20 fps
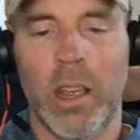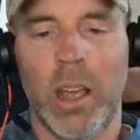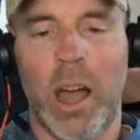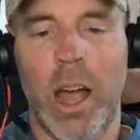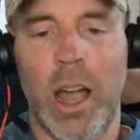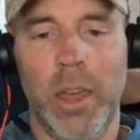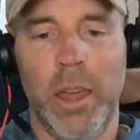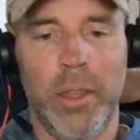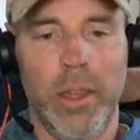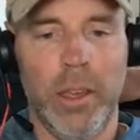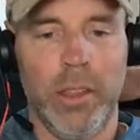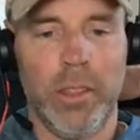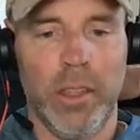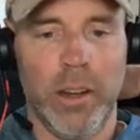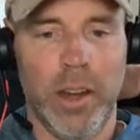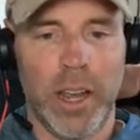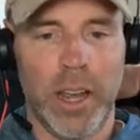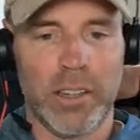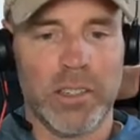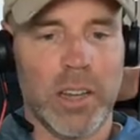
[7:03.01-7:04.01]
I think the
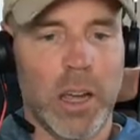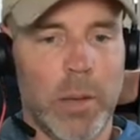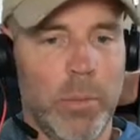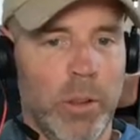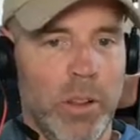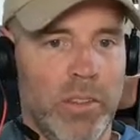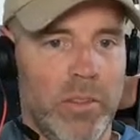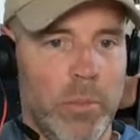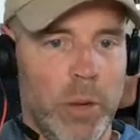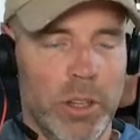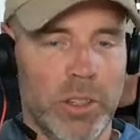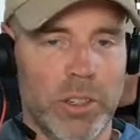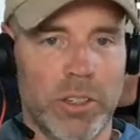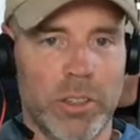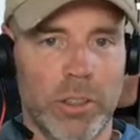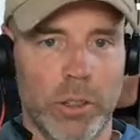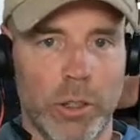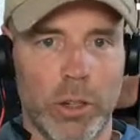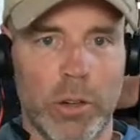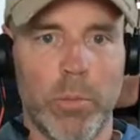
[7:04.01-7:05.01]
next couple of months
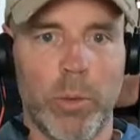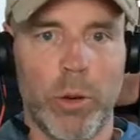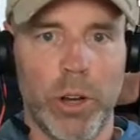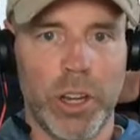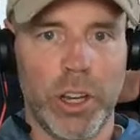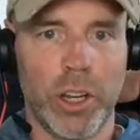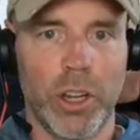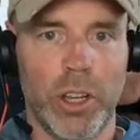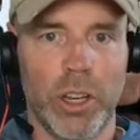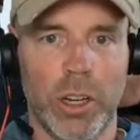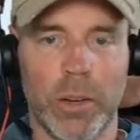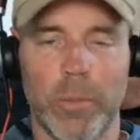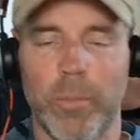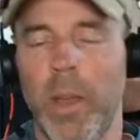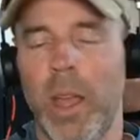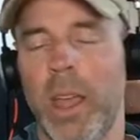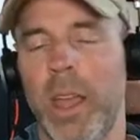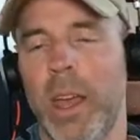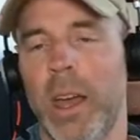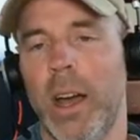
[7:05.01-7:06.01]
look pretty good.
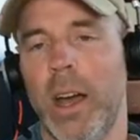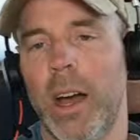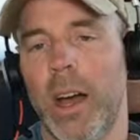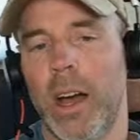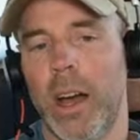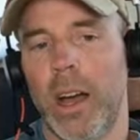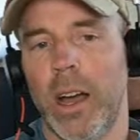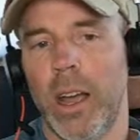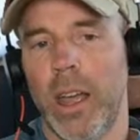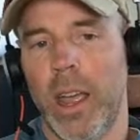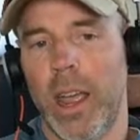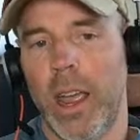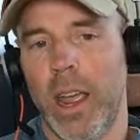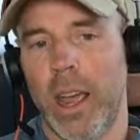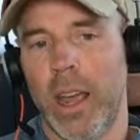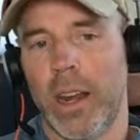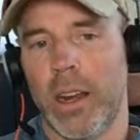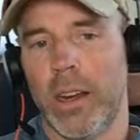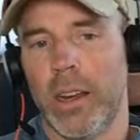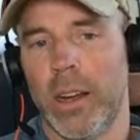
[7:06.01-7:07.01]
I
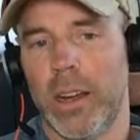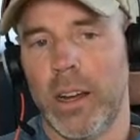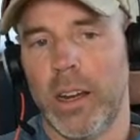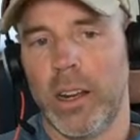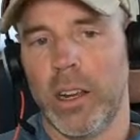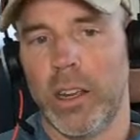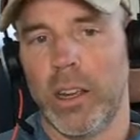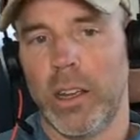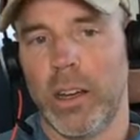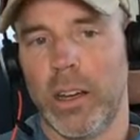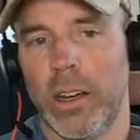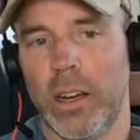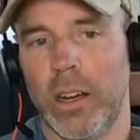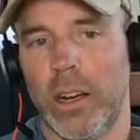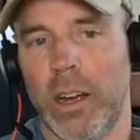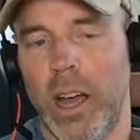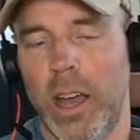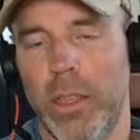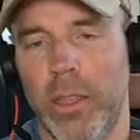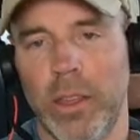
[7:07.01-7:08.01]

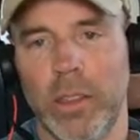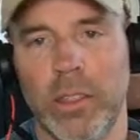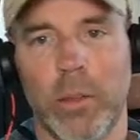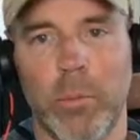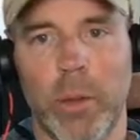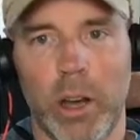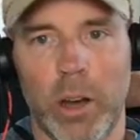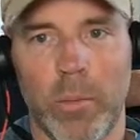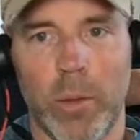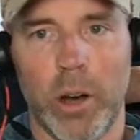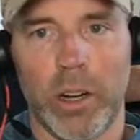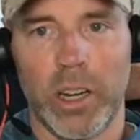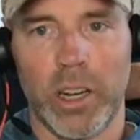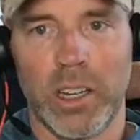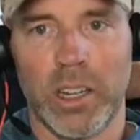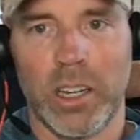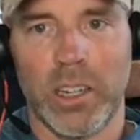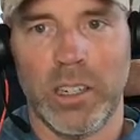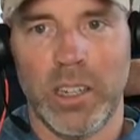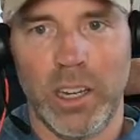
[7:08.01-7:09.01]
think the bear market
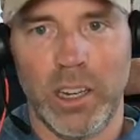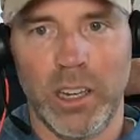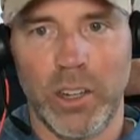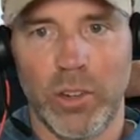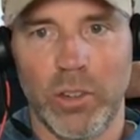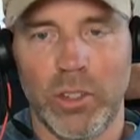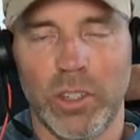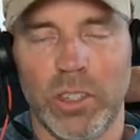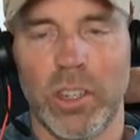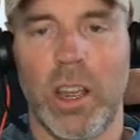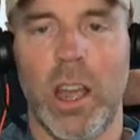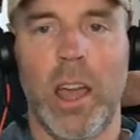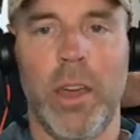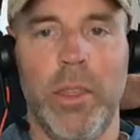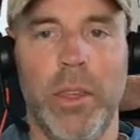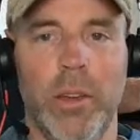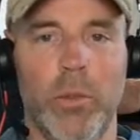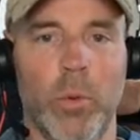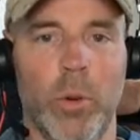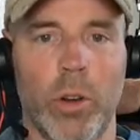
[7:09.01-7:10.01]
continues. I
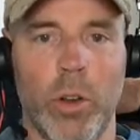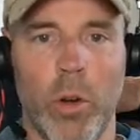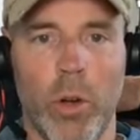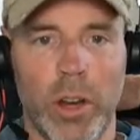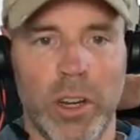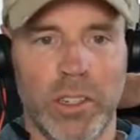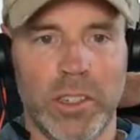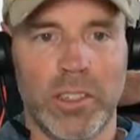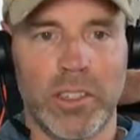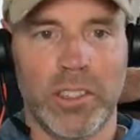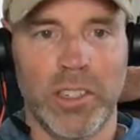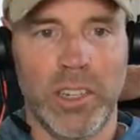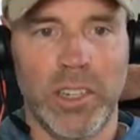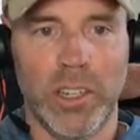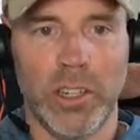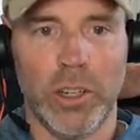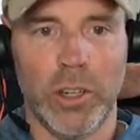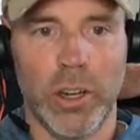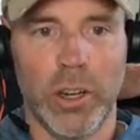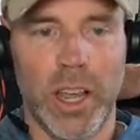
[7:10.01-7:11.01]
think we're going to see
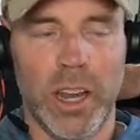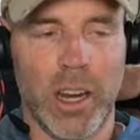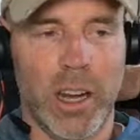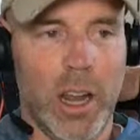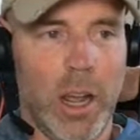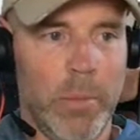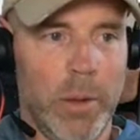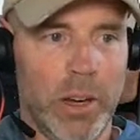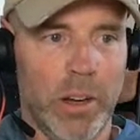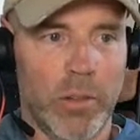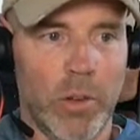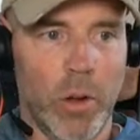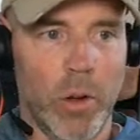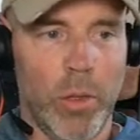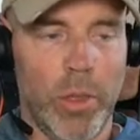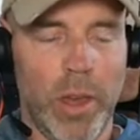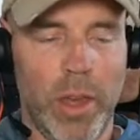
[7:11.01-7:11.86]
good economic growth.